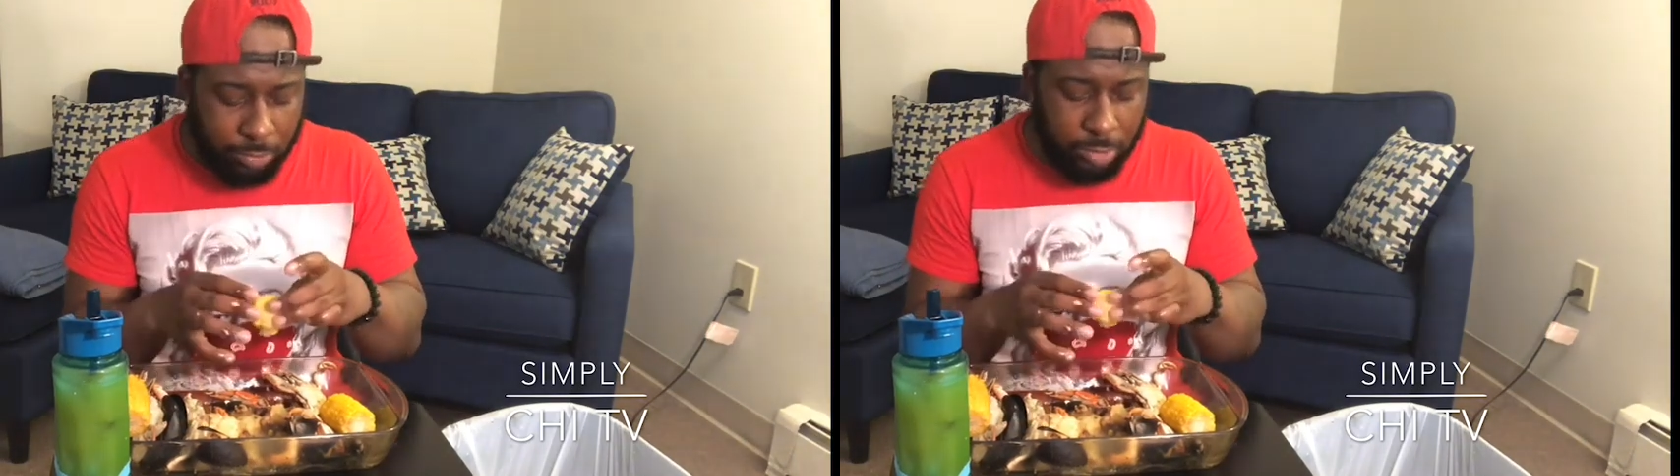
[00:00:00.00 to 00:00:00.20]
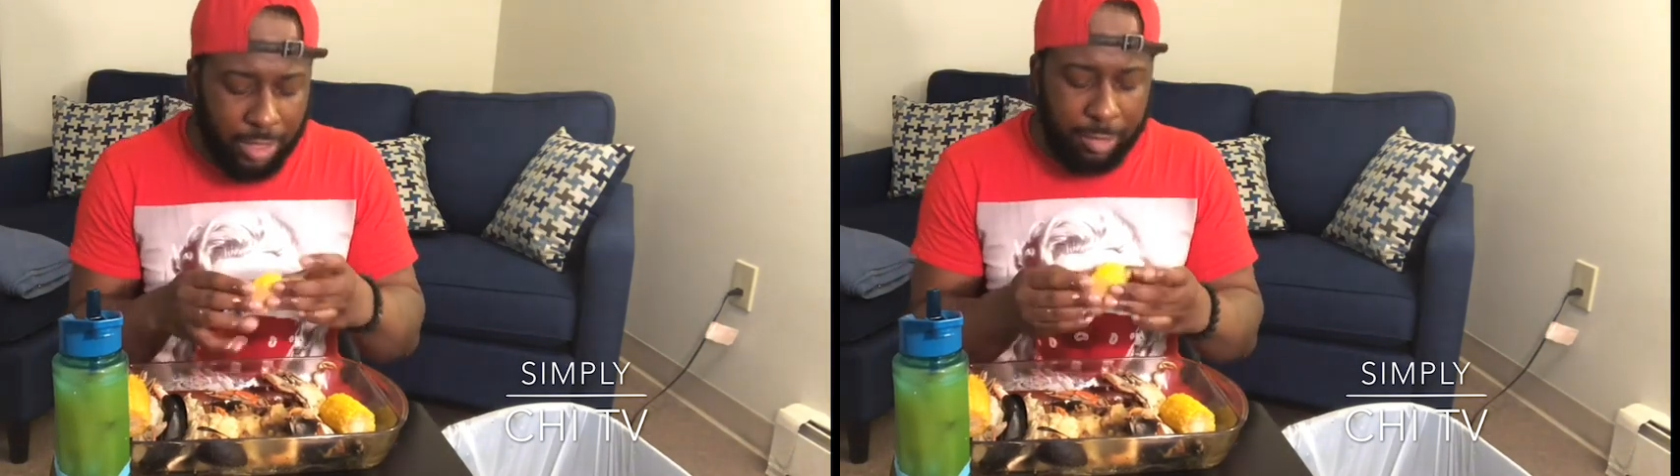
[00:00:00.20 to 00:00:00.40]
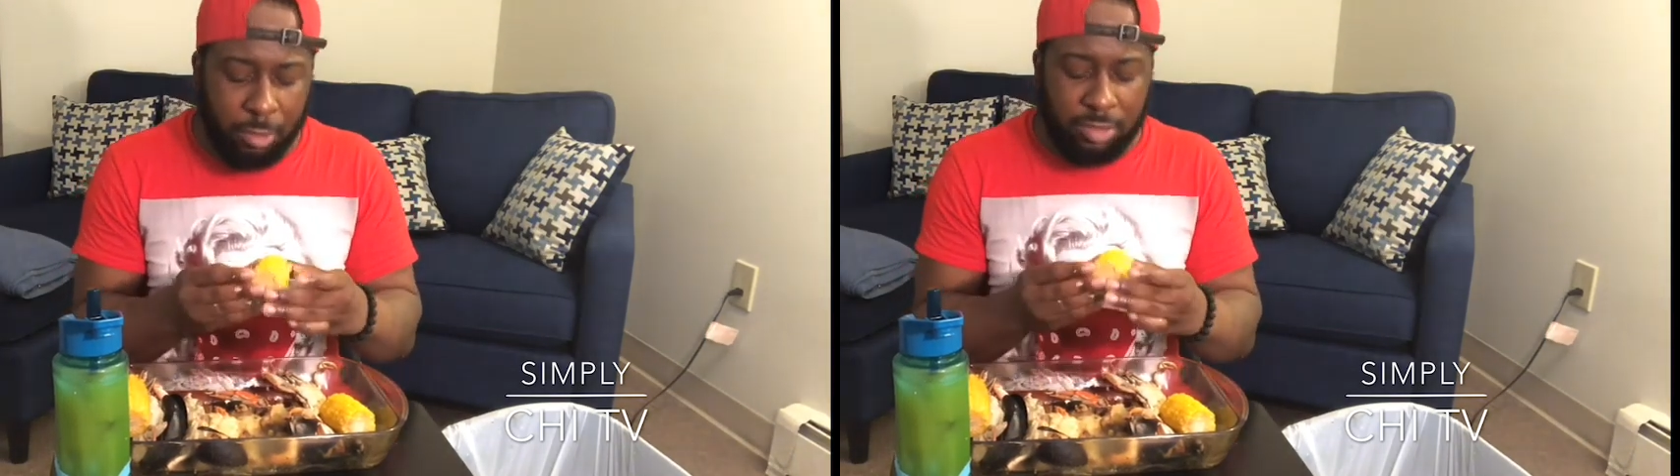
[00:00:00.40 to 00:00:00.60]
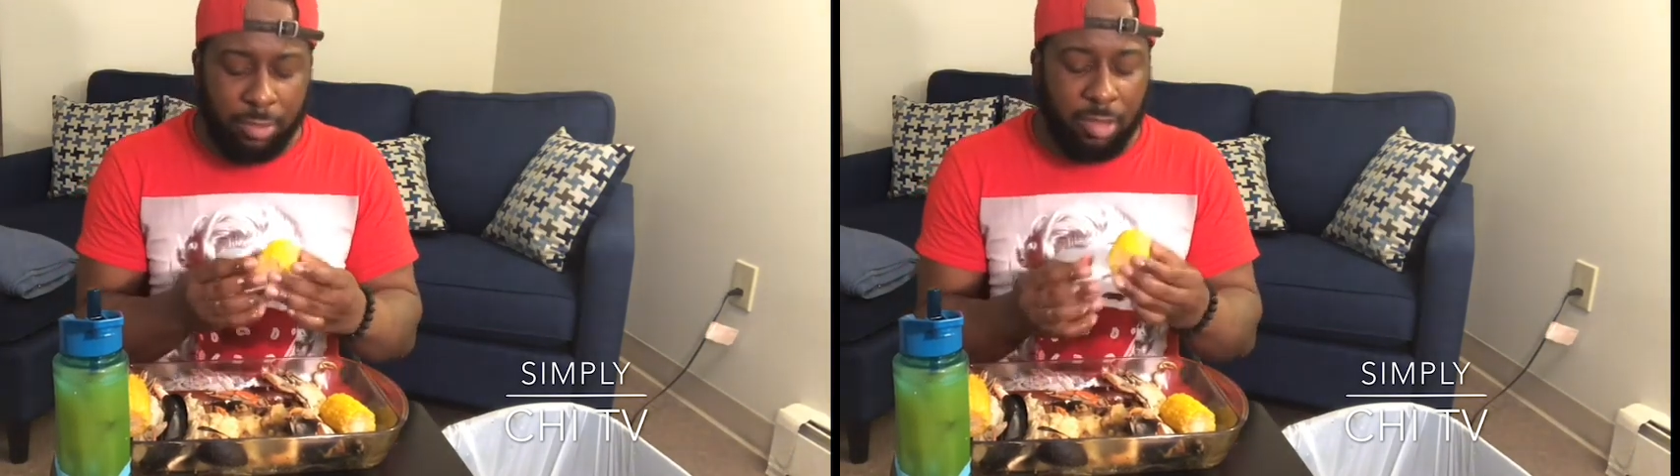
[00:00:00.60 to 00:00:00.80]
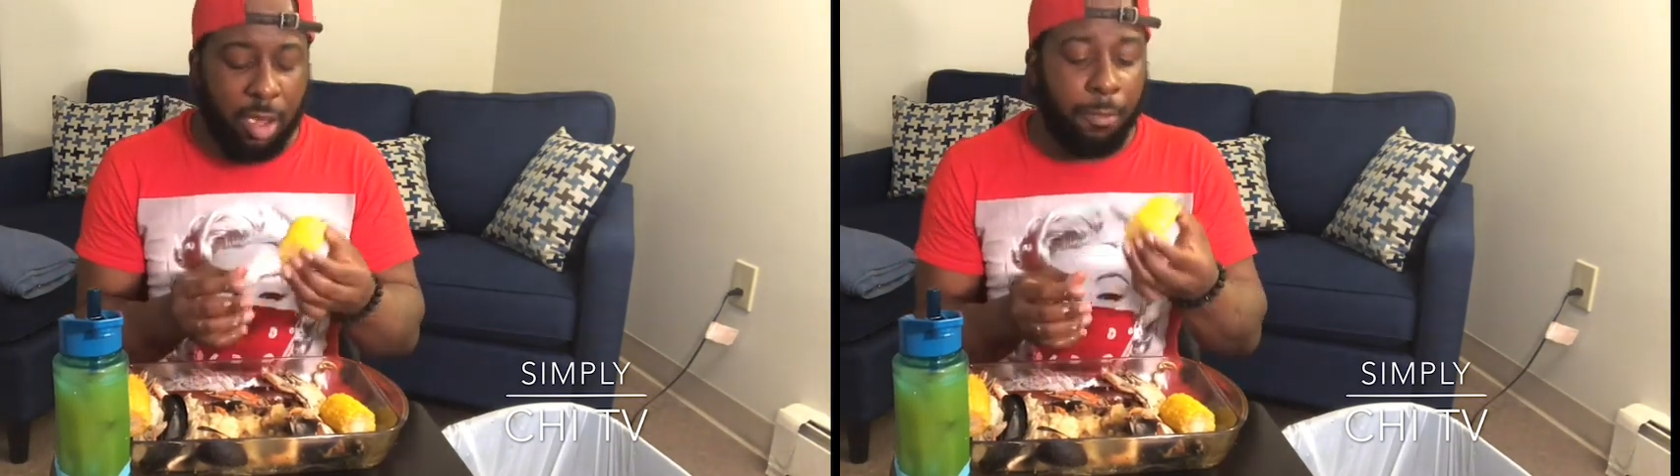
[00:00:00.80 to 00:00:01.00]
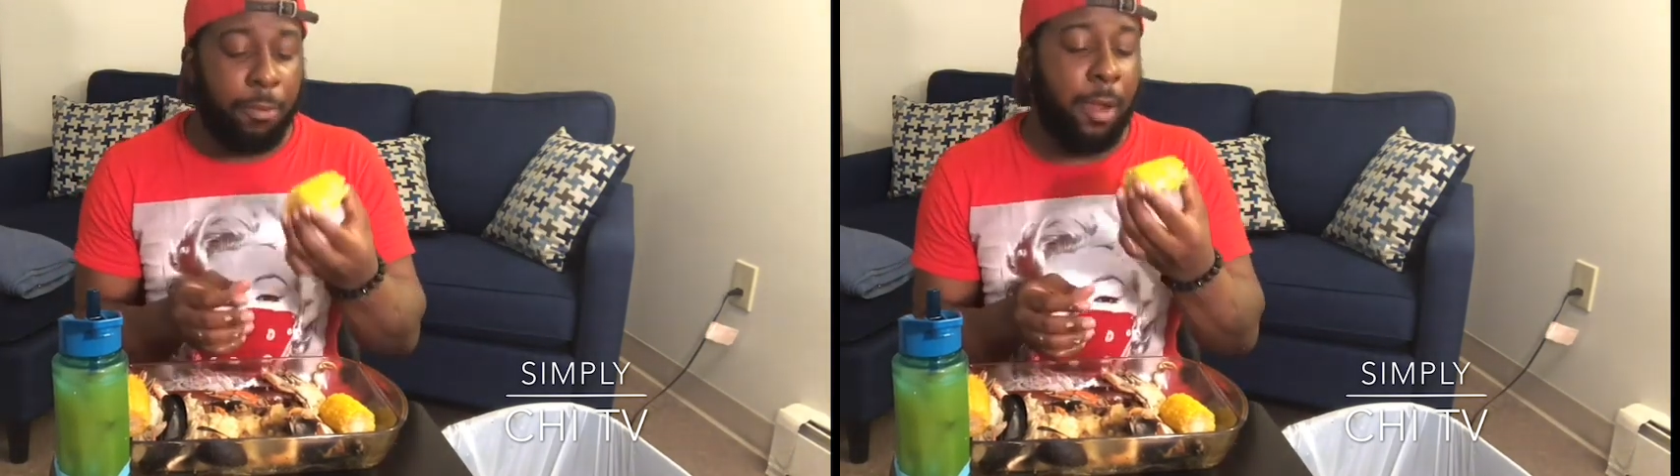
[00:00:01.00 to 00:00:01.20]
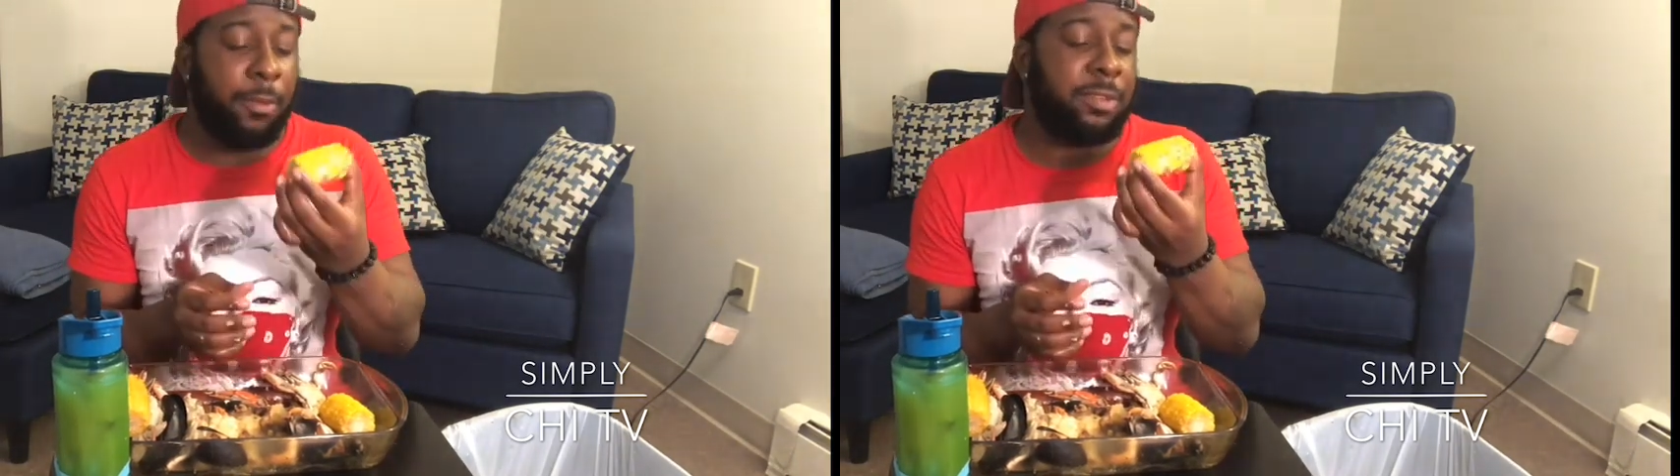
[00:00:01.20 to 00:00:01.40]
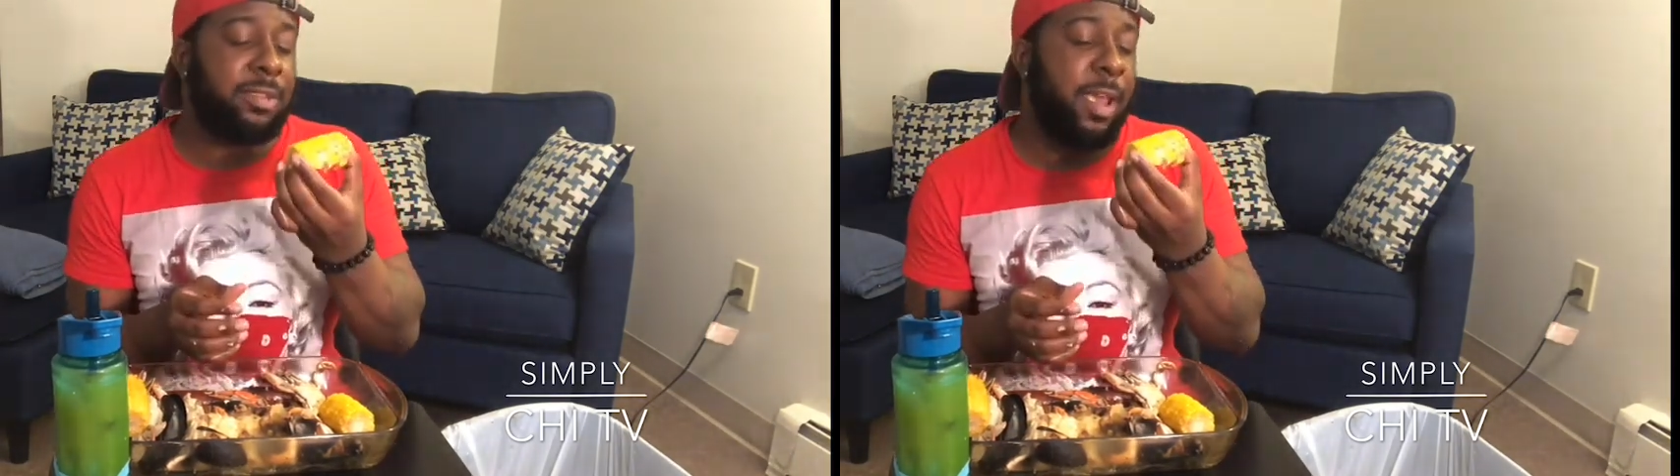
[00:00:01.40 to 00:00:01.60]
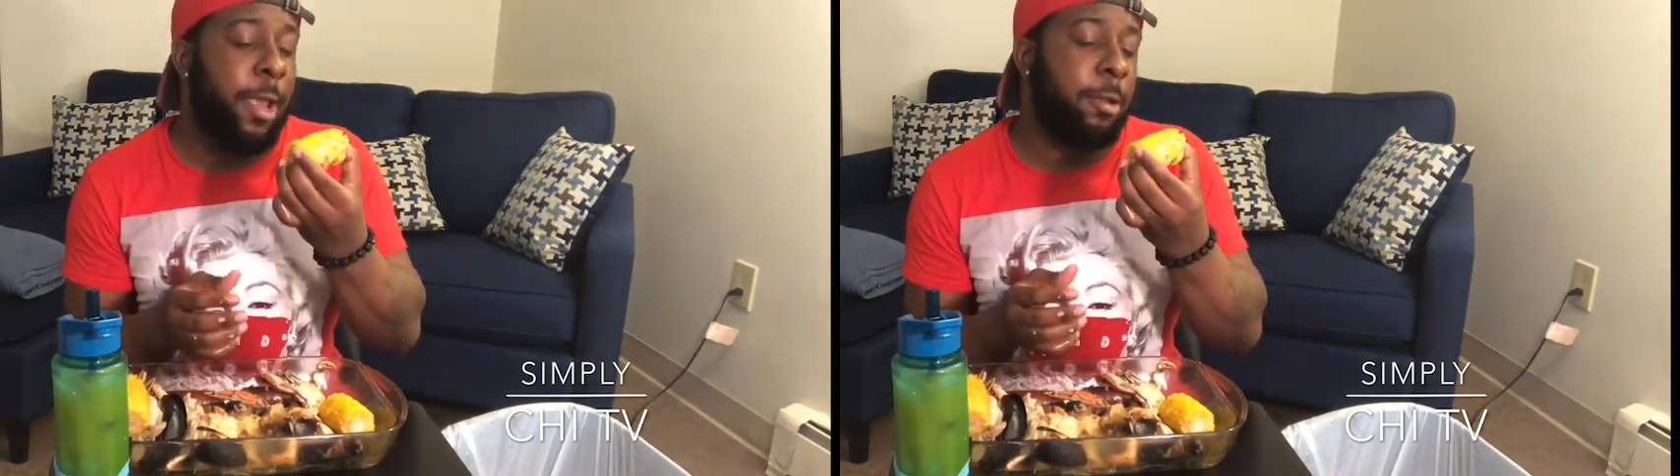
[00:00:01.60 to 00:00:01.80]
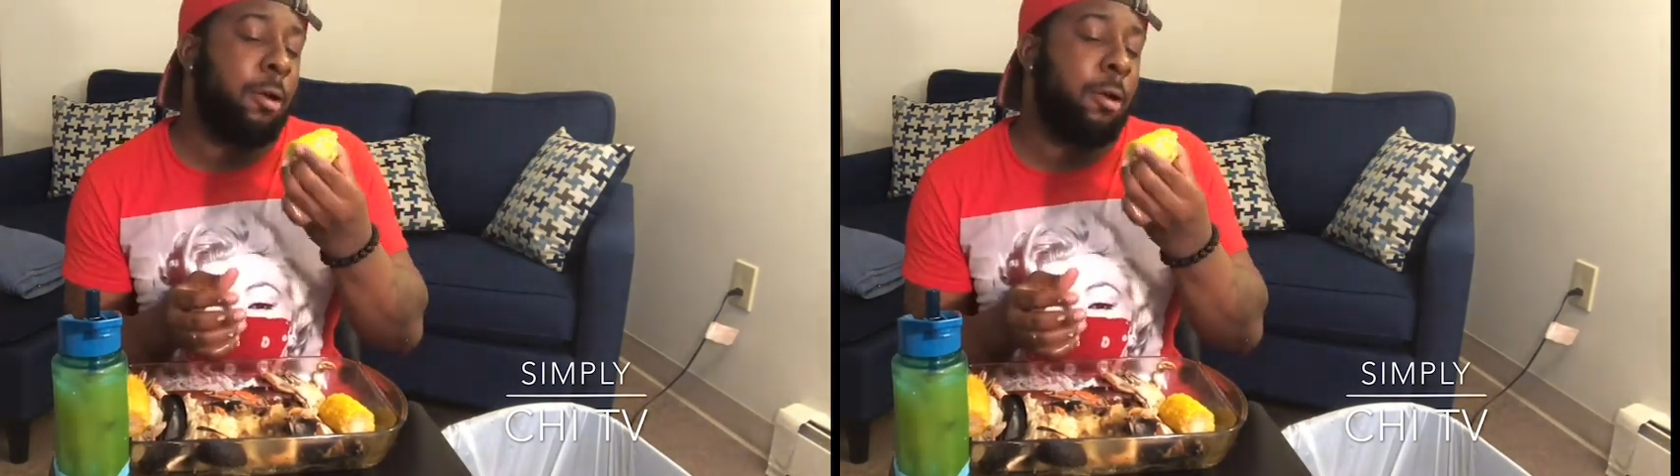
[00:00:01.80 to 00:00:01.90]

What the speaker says: And I know some of y'all are probably saying,